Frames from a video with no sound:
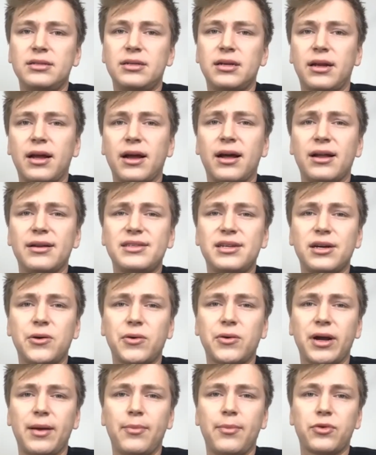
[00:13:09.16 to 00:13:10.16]
until
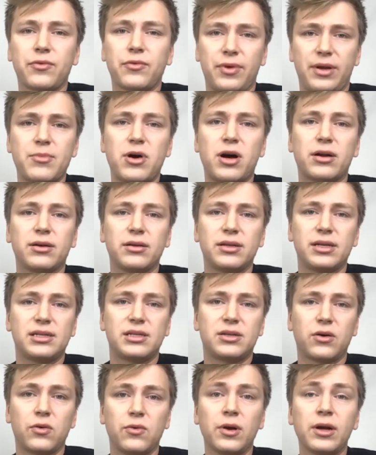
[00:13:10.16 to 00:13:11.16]
we're able to remodel this
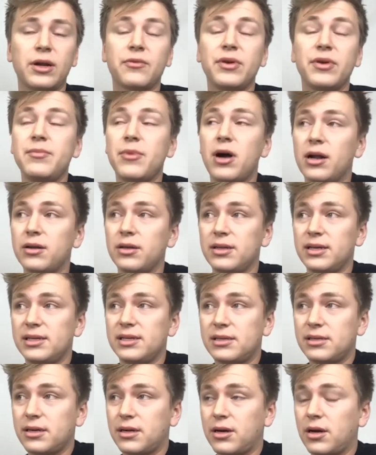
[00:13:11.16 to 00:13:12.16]
store. We're going to remodel
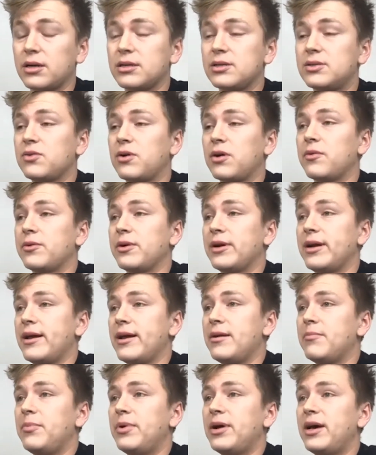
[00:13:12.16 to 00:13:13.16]
this current store we're
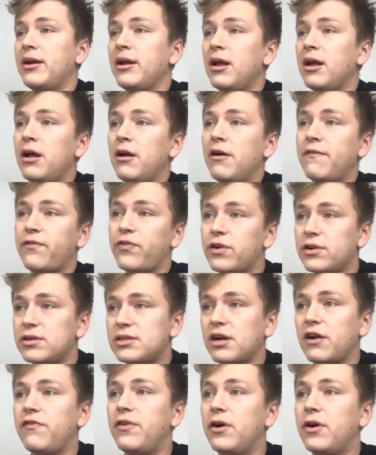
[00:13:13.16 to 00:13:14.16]
in, but first
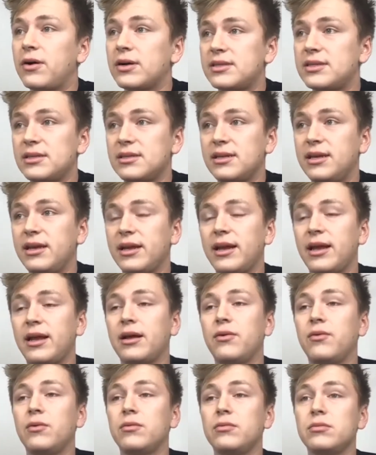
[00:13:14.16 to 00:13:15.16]
our focus is
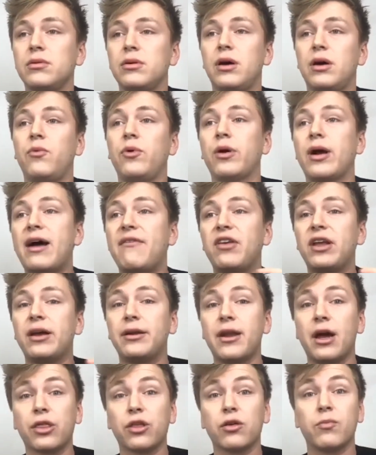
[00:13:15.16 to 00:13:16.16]
we're having
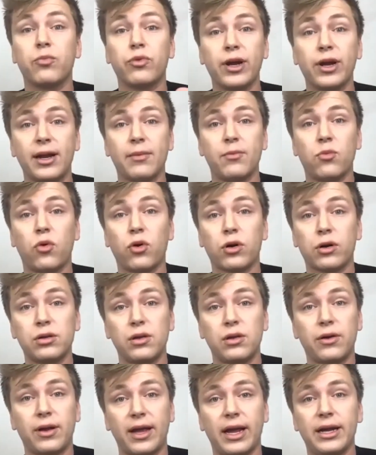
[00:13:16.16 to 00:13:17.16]
another brick and mortar
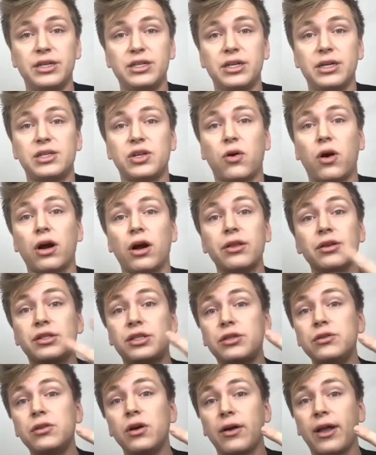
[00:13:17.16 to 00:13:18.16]
location. So our other
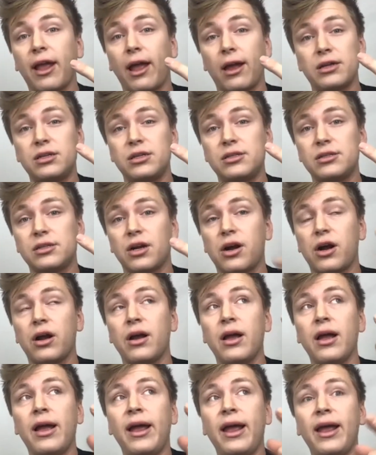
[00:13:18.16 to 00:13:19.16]
2 locations are
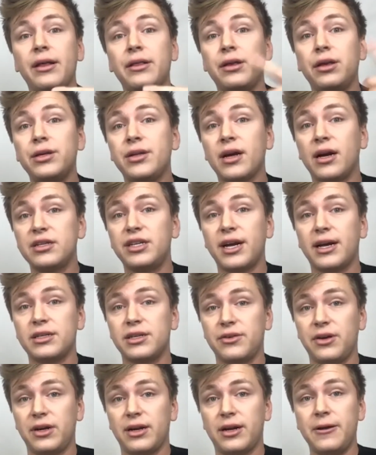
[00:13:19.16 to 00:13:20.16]
in the Utah Jazz
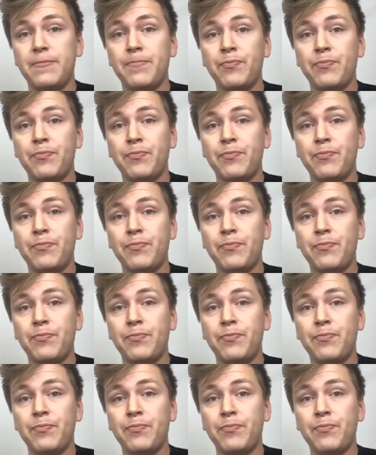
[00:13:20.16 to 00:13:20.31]
Arena.